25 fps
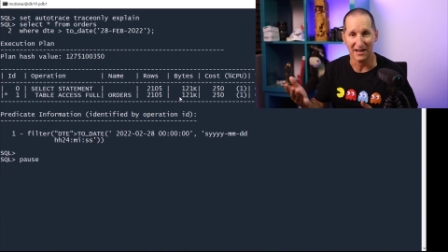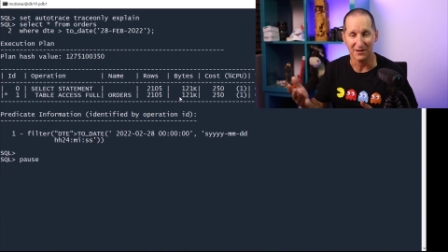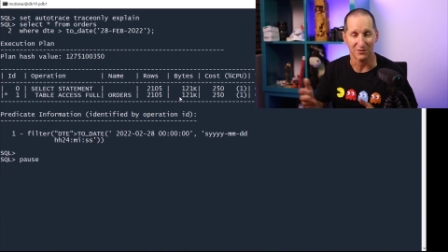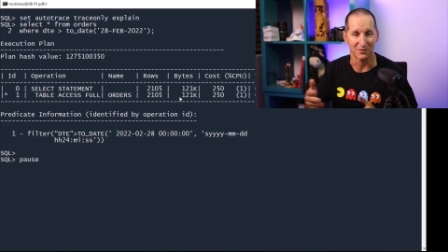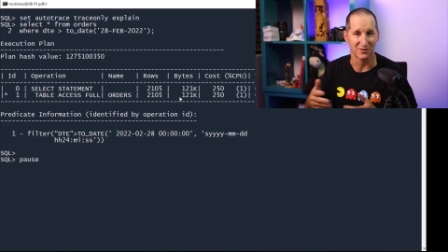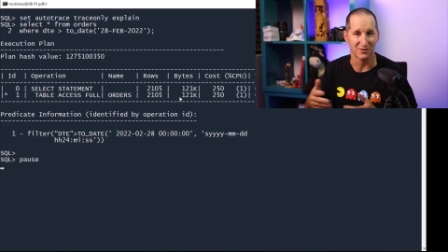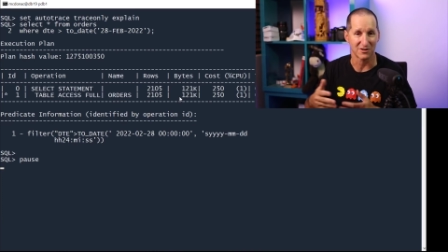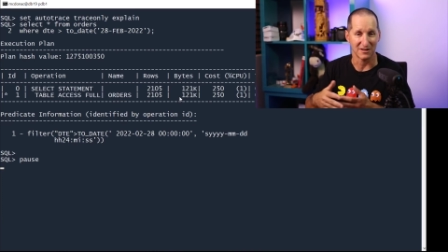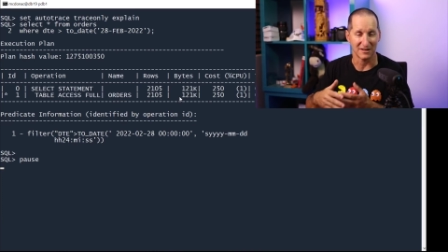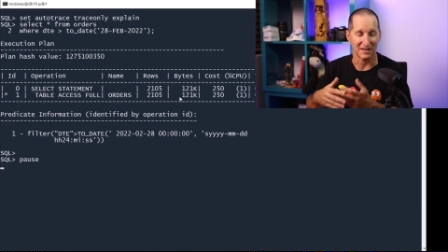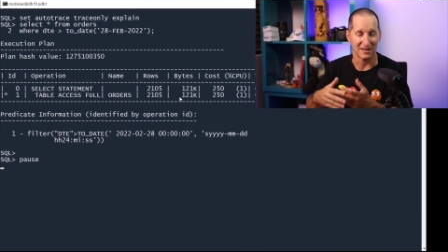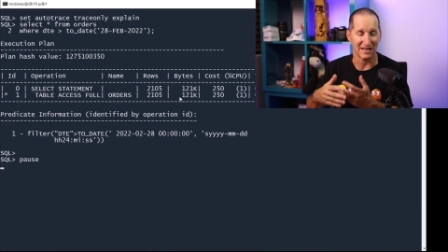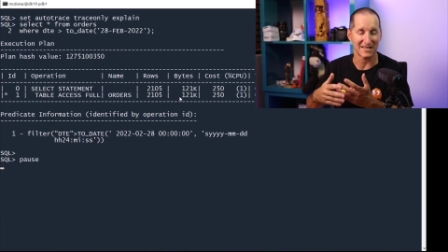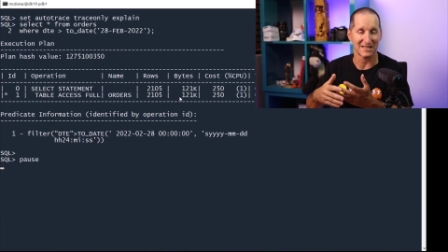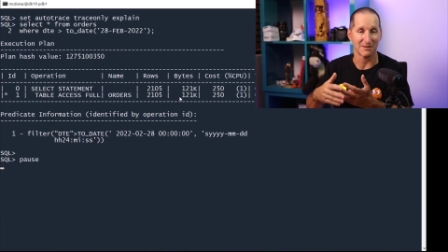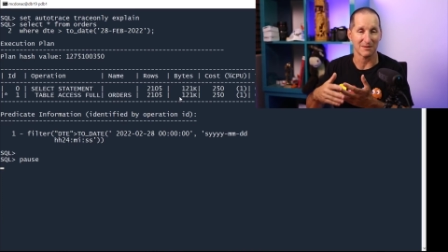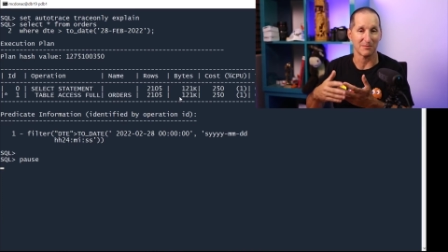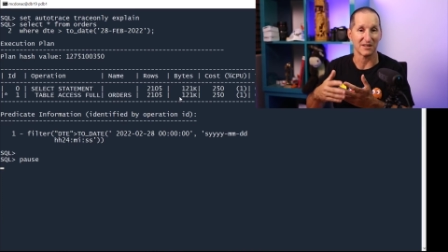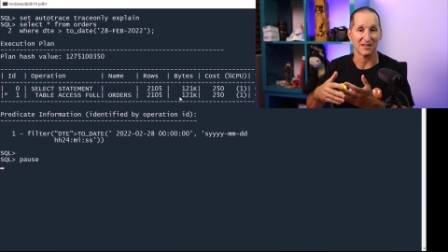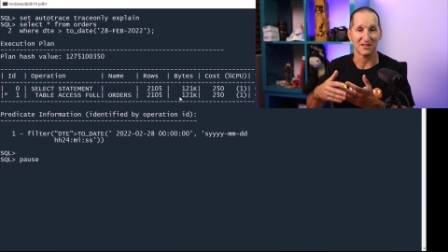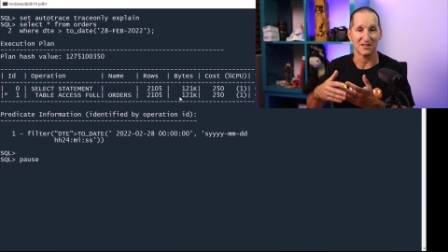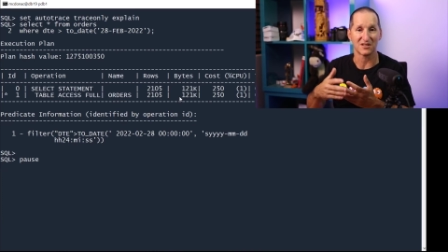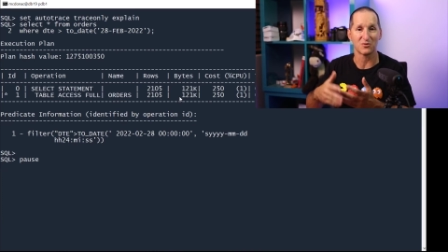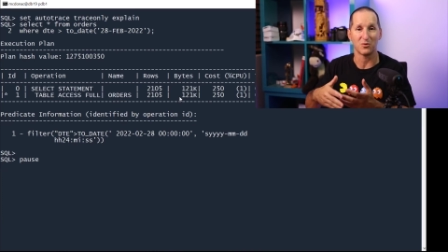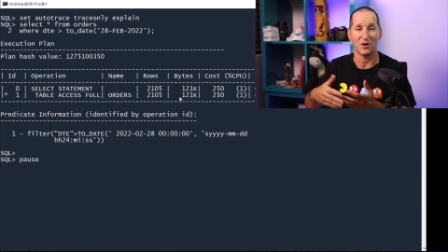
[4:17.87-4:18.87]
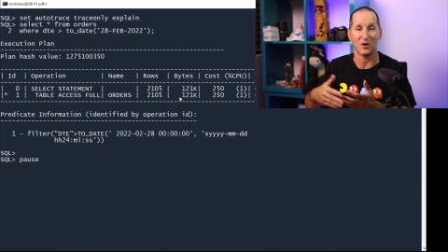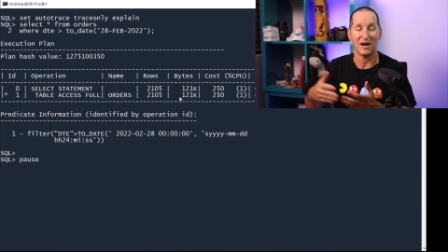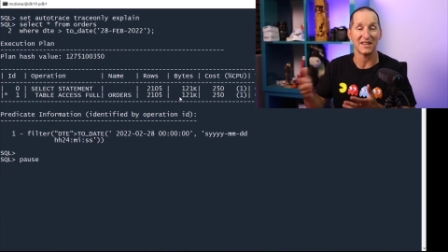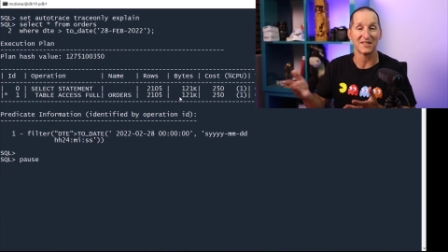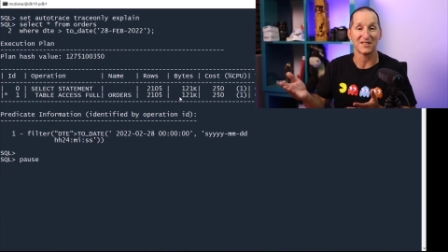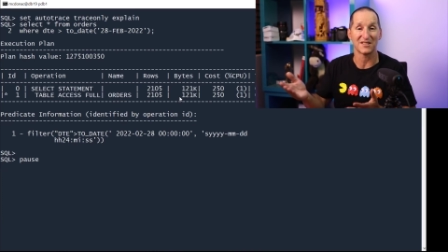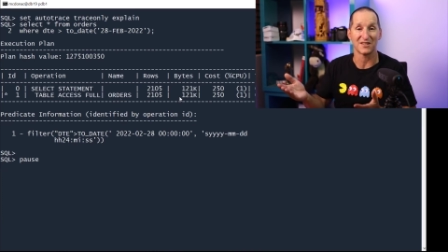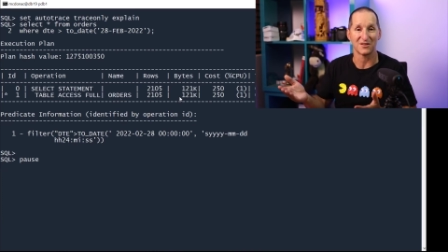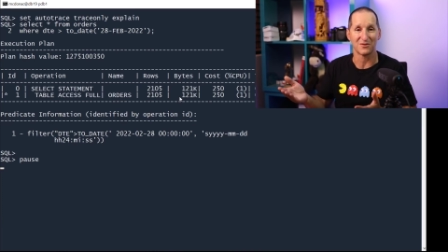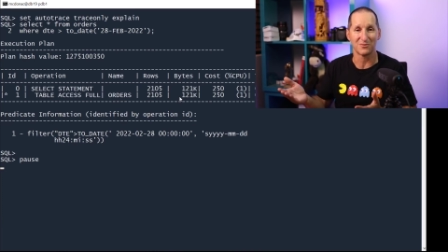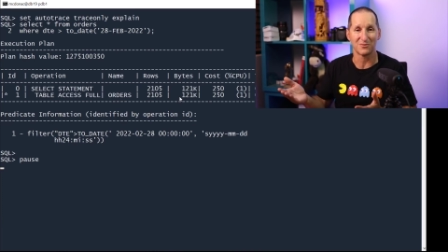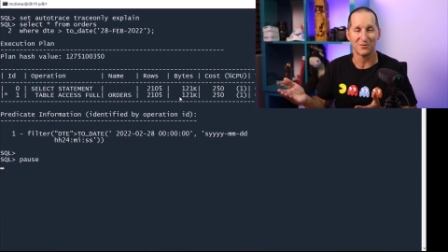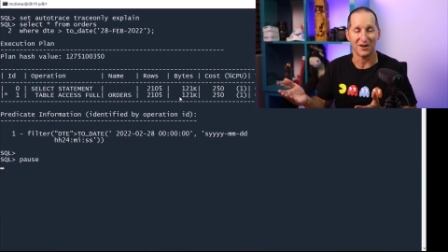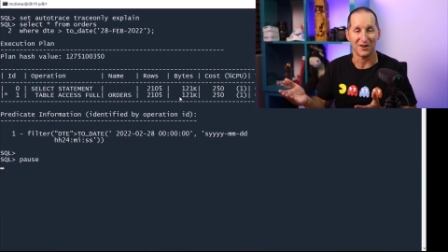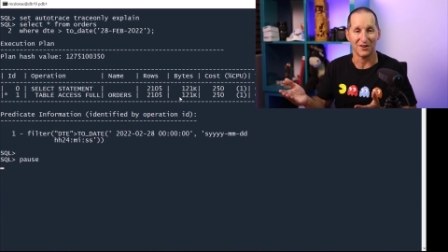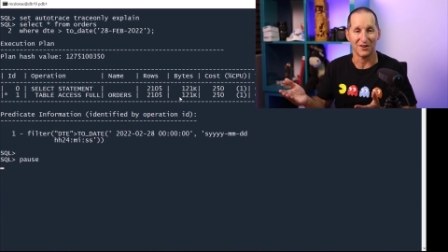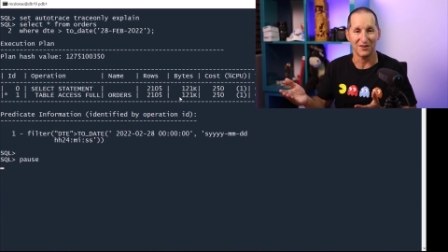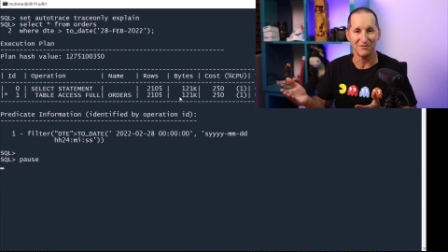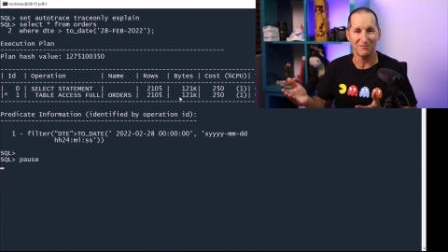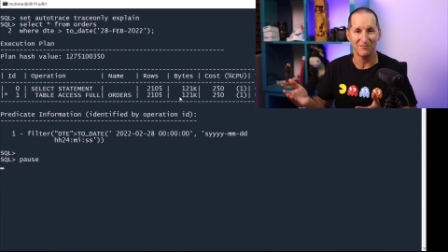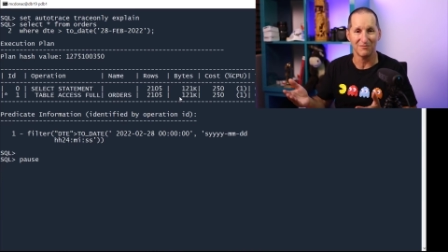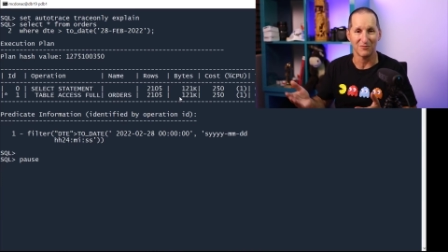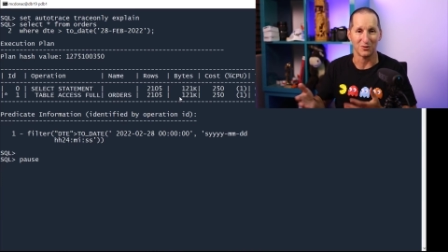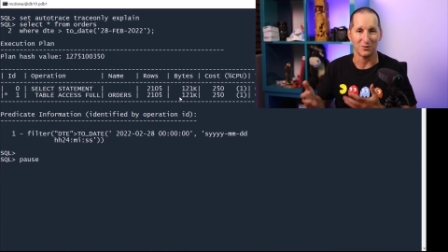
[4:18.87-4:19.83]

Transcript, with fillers: or the estimate is twice as wrong,